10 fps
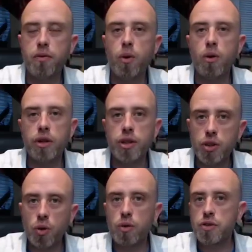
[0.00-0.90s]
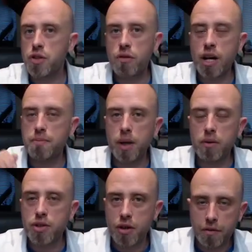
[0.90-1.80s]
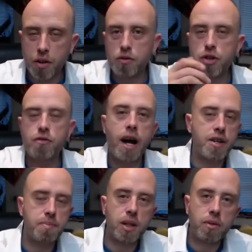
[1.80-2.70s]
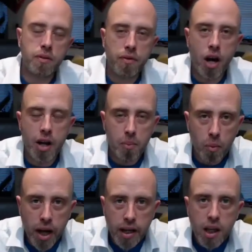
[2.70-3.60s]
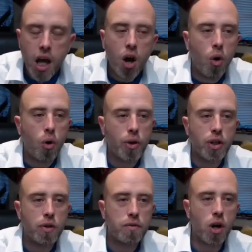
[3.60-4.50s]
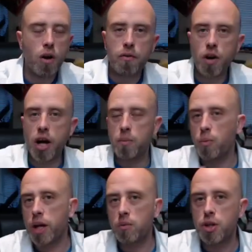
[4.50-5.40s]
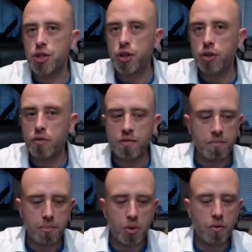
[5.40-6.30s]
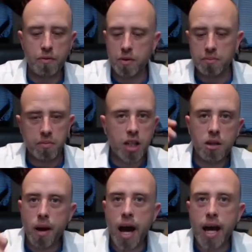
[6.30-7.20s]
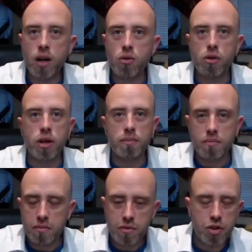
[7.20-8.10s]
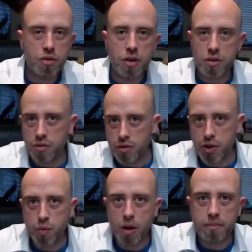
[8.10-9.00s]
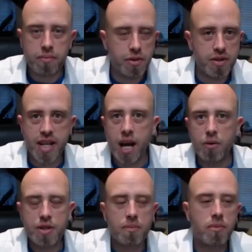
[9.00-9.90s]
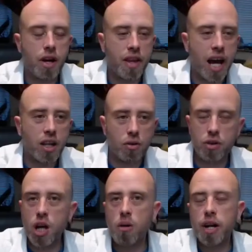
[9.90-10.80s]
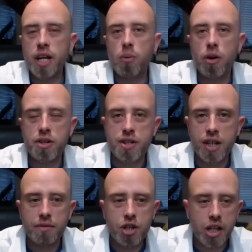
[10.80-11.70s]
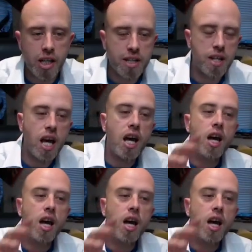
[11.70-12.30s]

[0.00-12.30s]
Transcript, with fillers: for your scratch build. So if you'd scratch build a flying wing, or you've got a flying wing which you've bought from eBay or a swap sale or something like that, and you've got no idea what the C of G is,